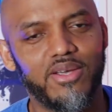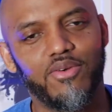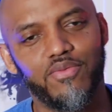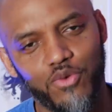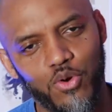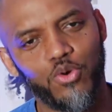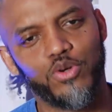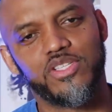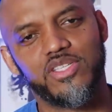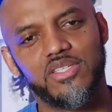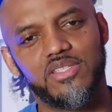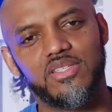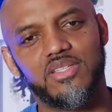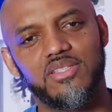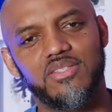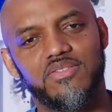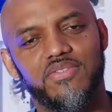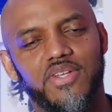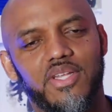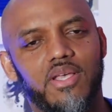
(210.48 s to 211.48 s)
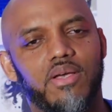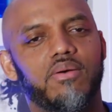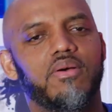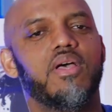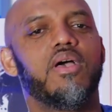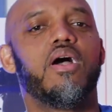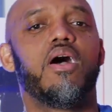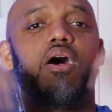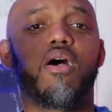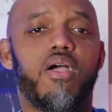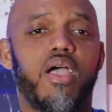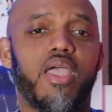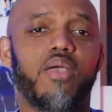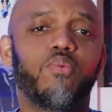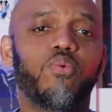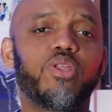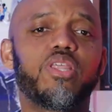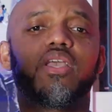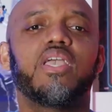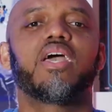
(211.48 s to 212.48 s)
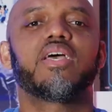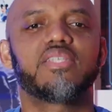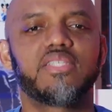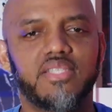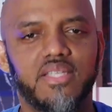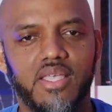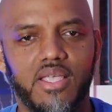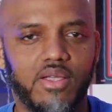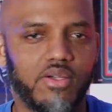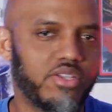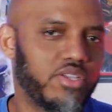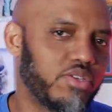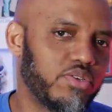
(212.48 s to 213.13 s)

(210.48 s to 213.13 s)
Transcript: Of course it's in this video. All right, what do you guys think? Are you